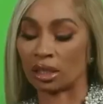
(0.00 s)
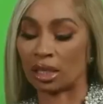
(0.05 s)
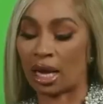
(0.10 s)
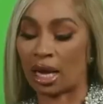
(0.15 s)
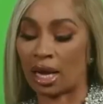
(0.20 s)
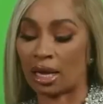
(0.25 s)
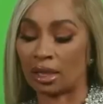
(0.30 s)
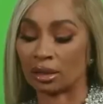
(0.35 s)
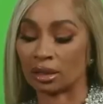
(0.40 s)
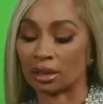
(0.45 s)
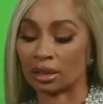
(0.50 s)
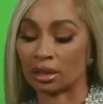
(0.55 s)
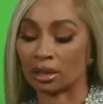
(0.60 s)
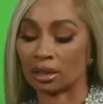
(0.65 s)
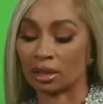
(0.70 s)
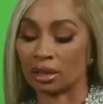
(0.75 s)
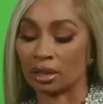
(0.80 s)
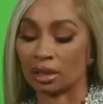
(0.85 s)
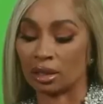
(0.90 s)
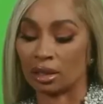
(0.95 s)
she walked
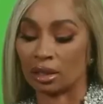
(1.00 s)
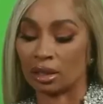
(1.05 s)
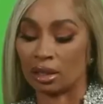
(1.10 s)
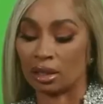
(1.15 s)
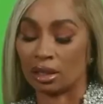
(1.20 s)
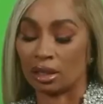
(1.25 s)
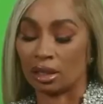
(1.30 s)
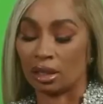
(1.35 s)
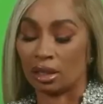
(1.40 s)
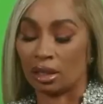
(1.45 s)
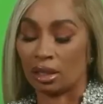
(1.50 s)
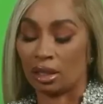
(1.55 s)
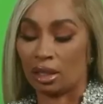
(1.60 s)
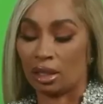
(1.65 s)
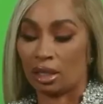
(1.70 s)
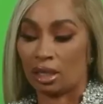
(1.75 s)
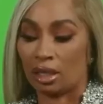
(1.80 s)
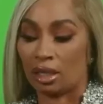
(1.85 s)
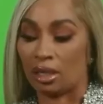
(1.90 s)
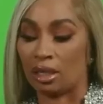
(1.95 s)
toward the cameras.
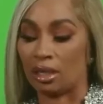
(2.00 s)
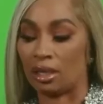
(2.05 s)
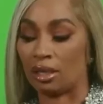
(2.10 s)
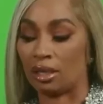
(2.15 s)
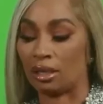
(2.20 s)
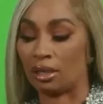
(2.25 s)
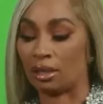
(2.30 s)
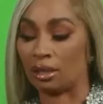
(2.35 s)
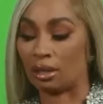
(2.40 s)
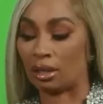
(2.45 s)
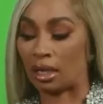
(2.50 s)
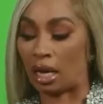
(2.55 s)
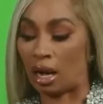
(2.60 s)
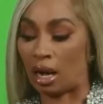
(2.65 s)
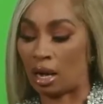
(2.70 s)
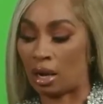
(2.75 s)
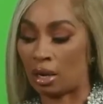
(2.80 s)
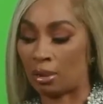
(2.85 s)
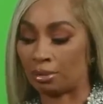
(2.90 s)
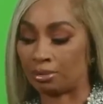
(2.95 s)
She said,
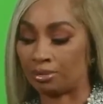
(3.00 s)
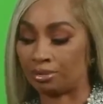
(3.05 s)
"This was